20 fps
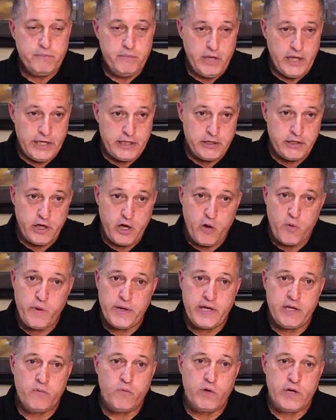And
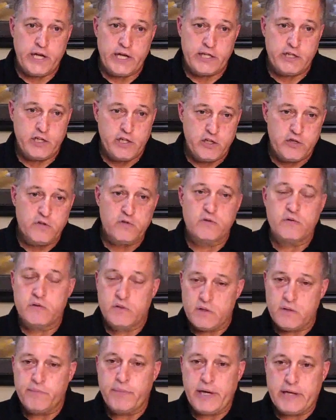knowing what I knew
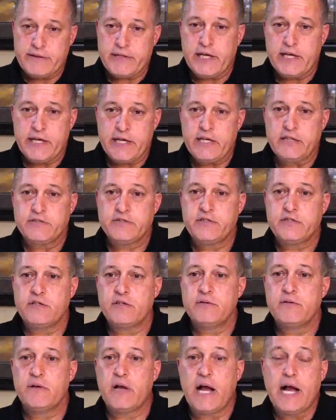about that
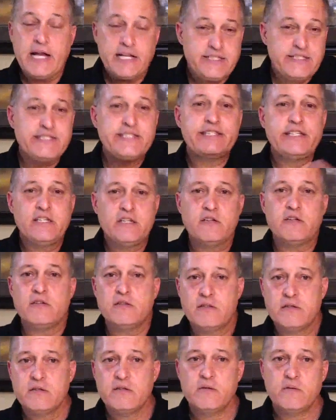answer, I
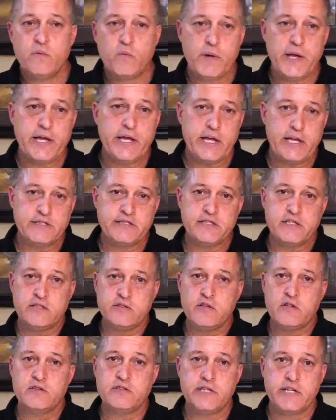still went as an
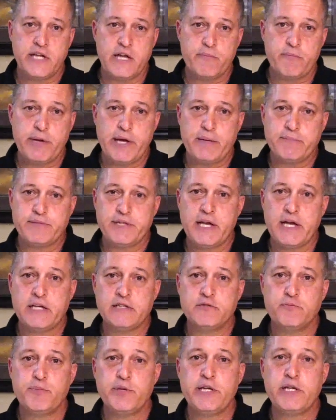adult and got
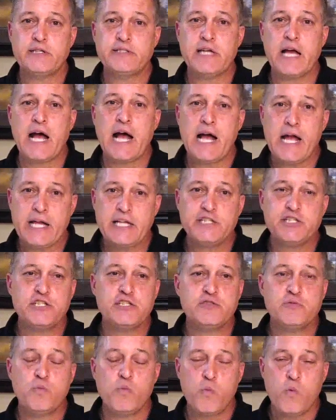baptized because I
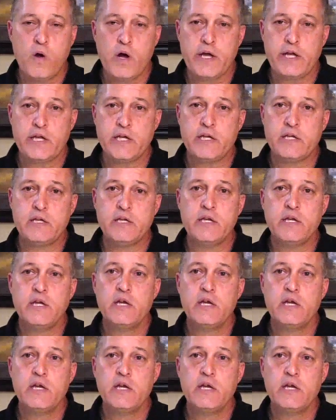just wanted